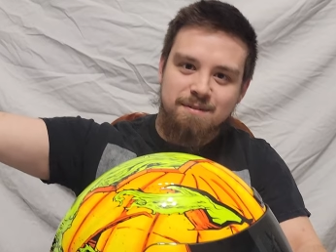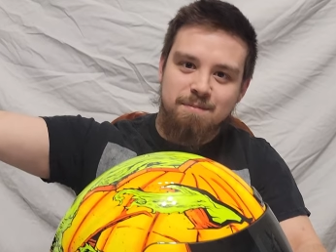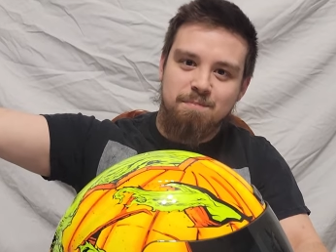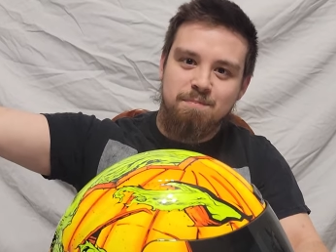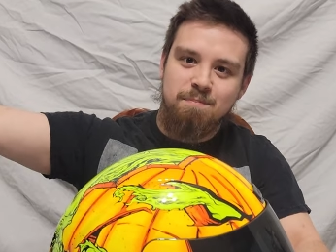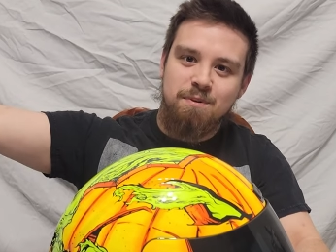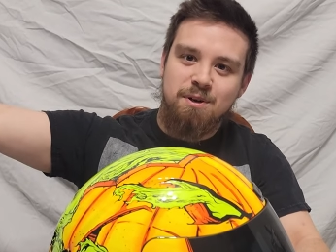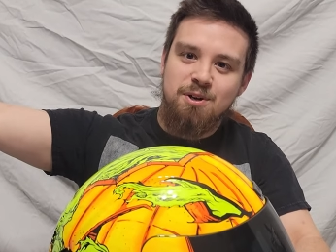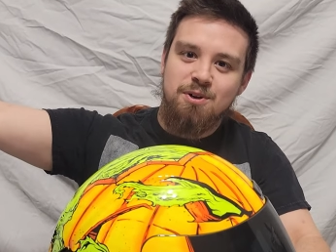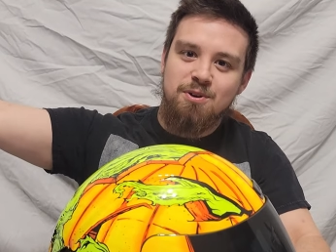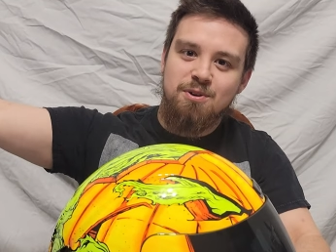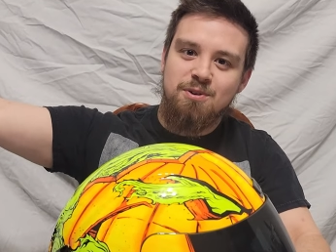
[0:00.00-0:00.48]

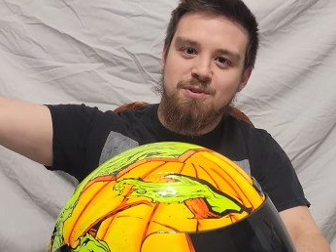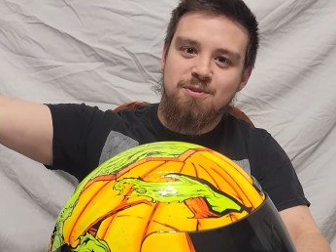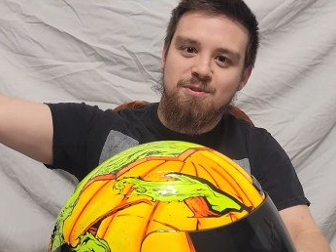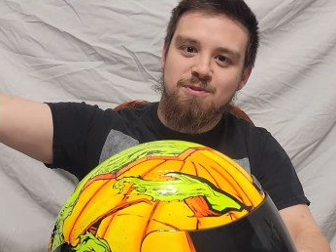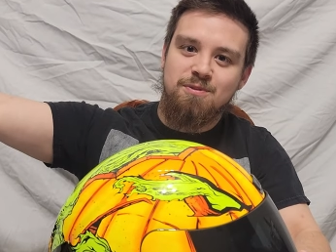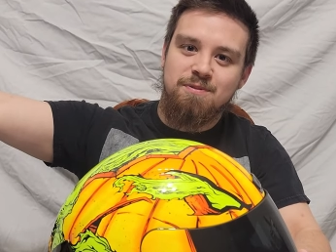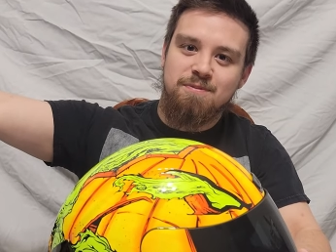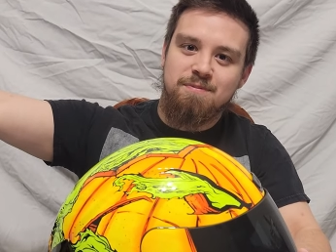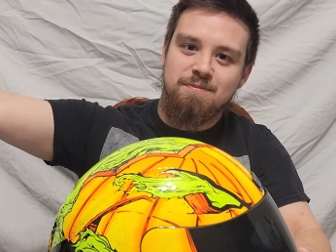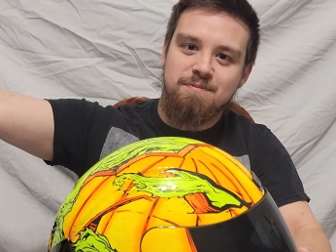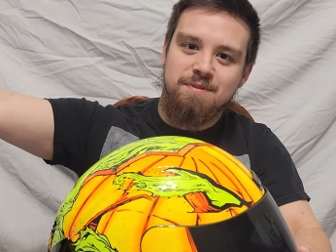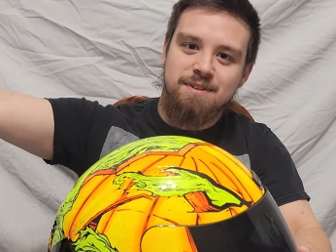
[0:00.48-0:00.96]
Boom.
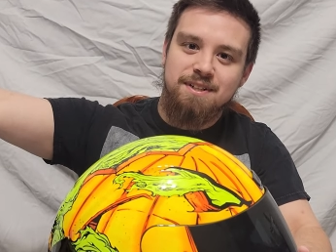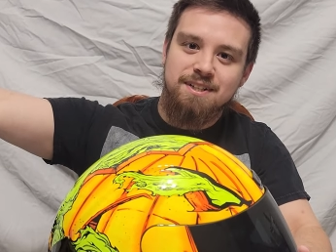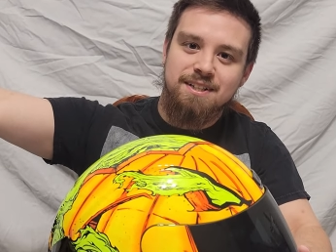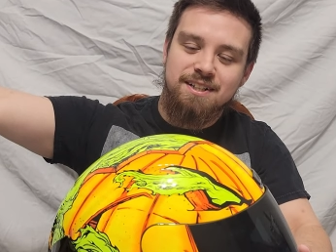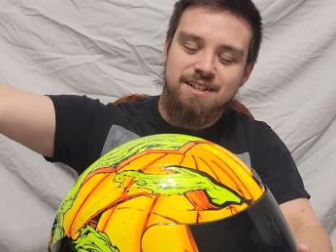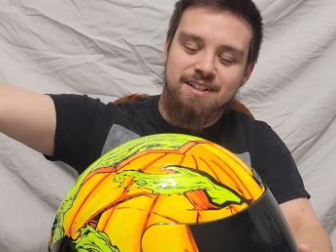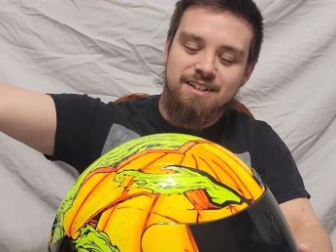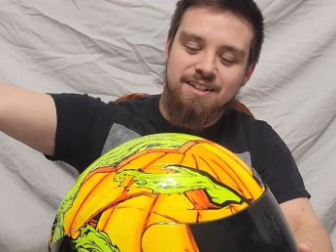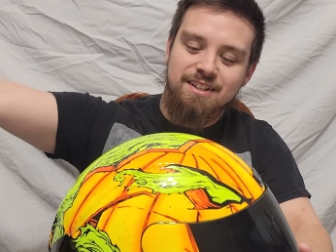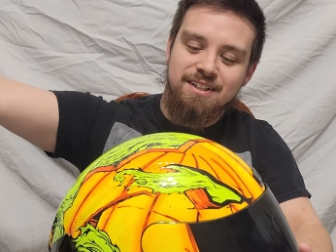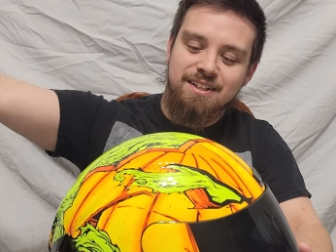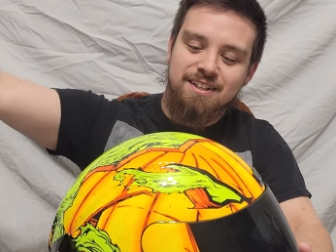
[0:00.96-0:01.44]

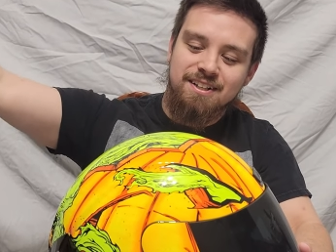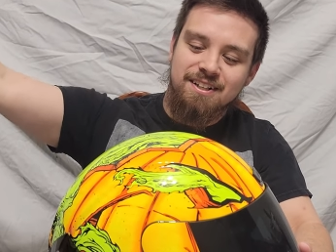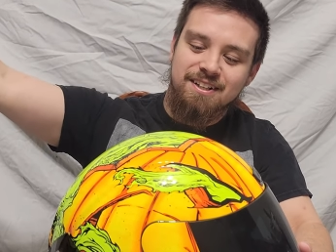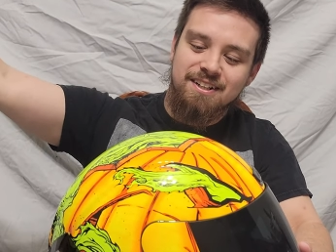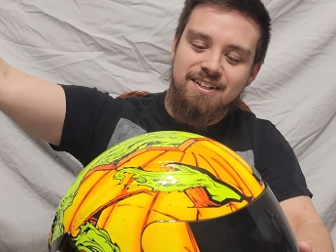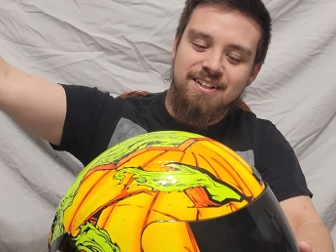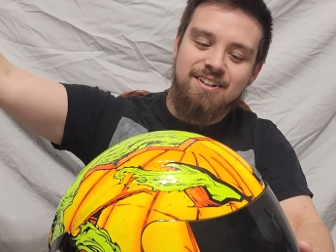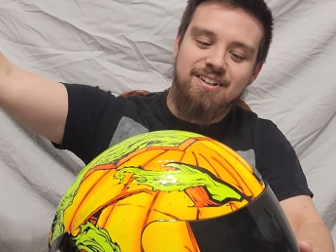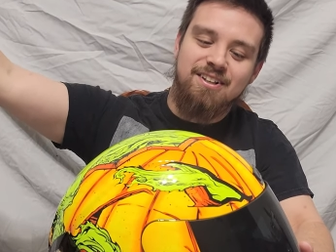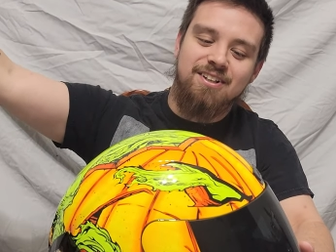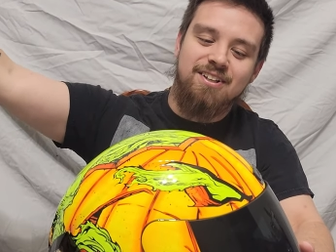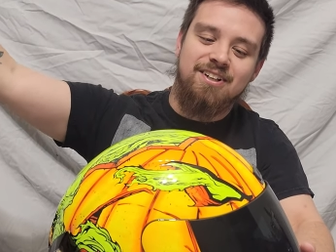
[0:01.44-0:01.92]

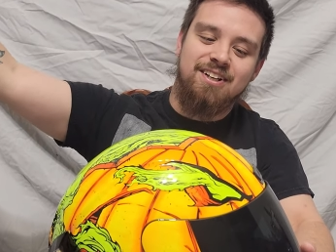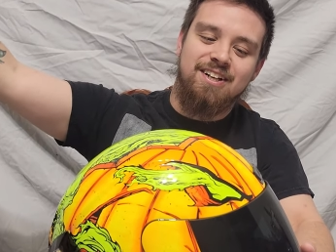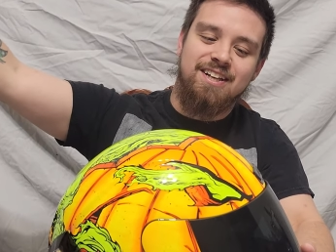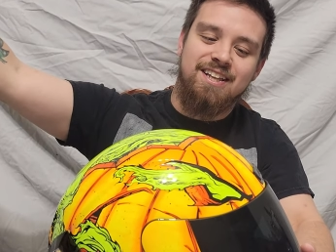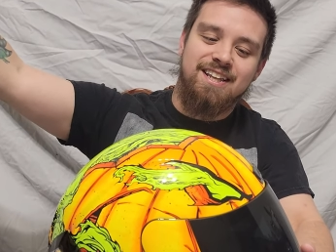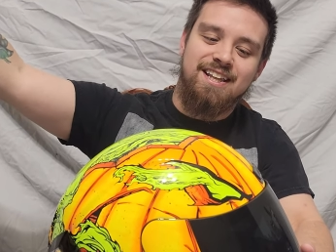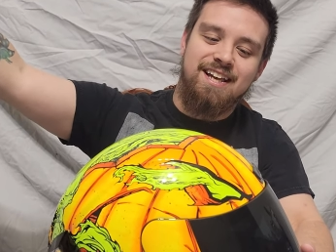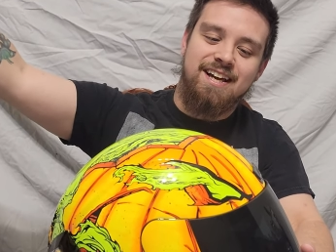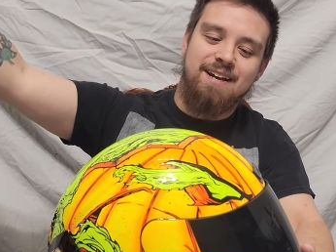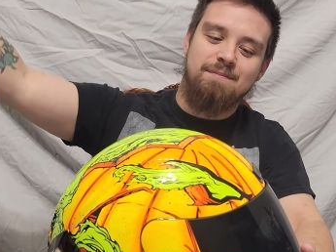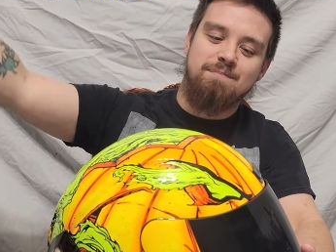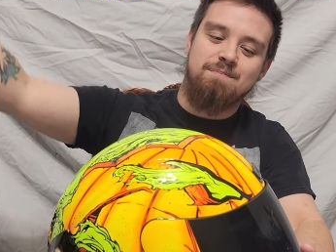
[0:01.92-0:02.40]
Look at
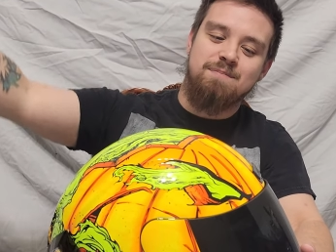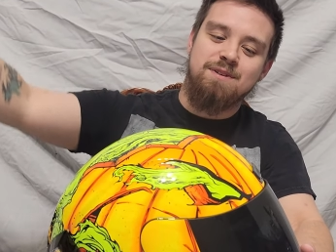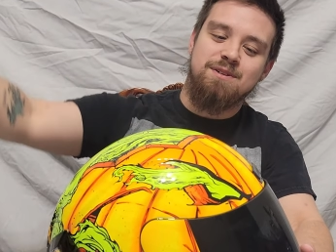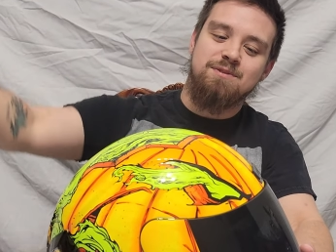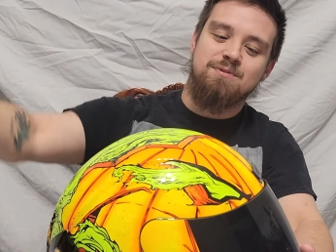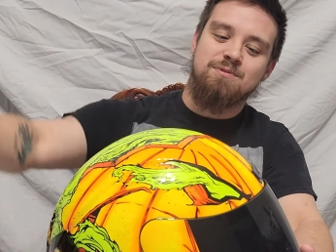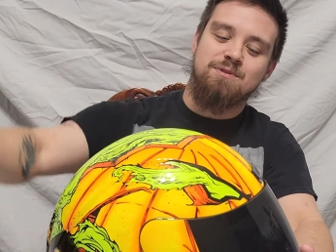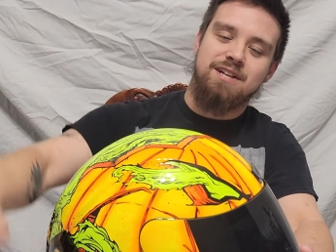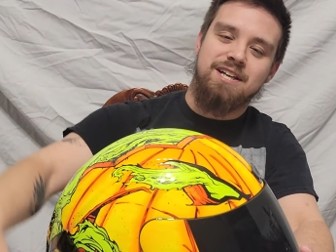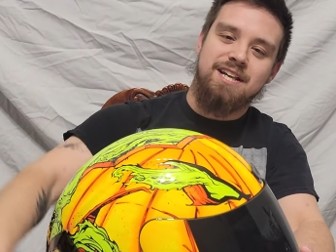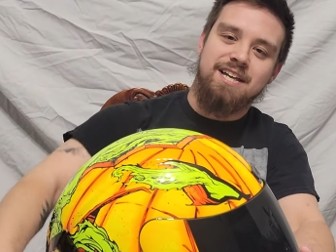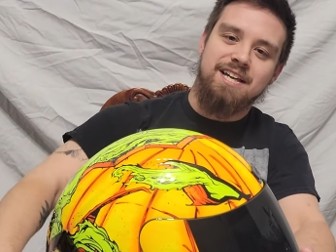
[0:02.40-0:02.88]
that
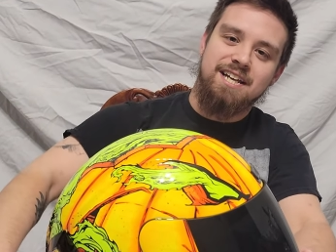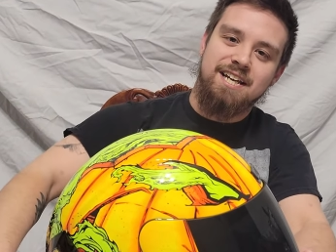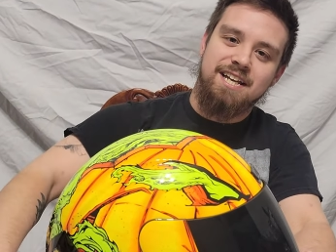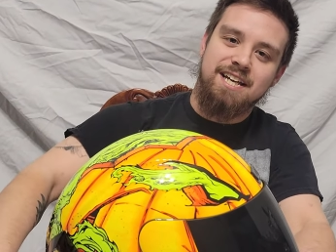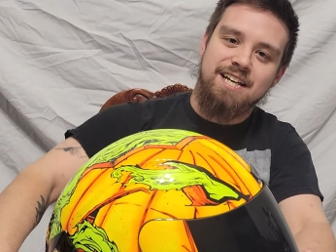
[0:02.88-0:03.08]
beauty.